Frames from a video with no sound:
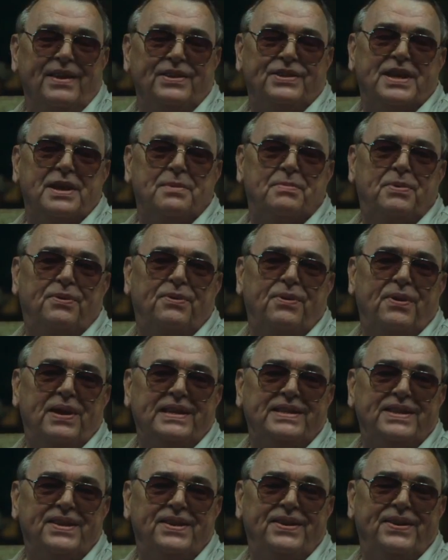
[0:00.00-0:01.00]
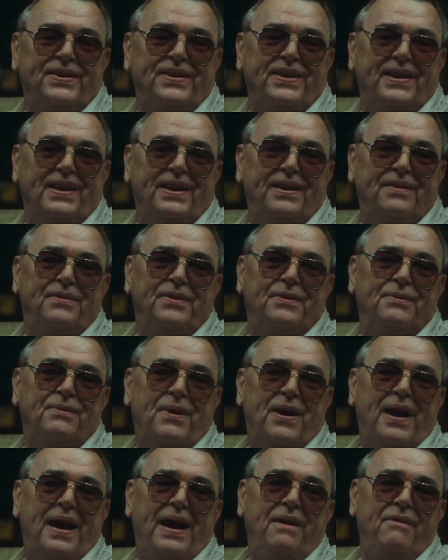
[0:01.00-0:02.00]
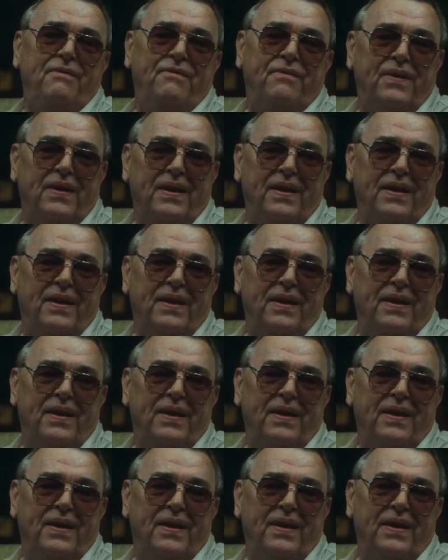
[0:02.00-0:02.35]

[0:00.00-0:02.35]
A simple question. Do you love your wife?